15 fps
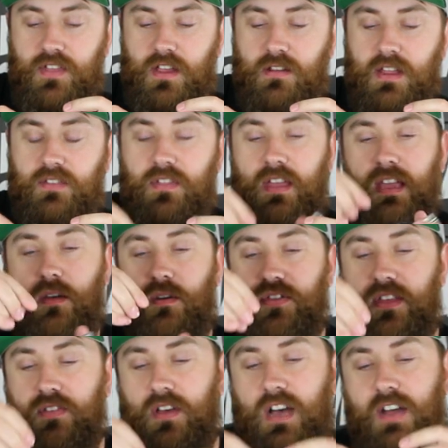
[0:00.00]
there in the,
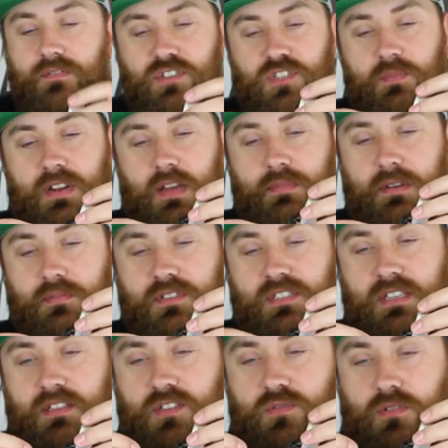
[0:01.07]
within the office. You may not be able to
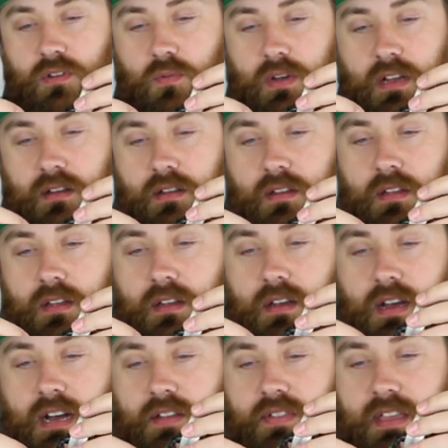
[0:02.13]
see this really well
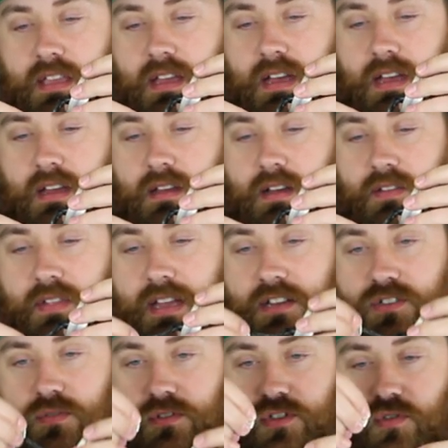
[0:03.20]
on the uh, on the
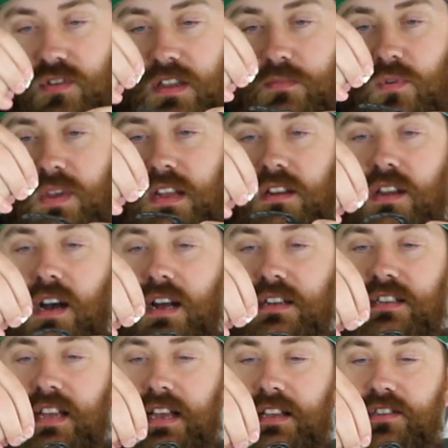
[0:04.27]
actual screen, but we had
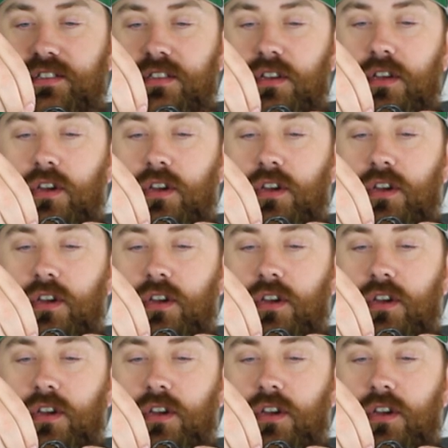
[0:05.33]
contests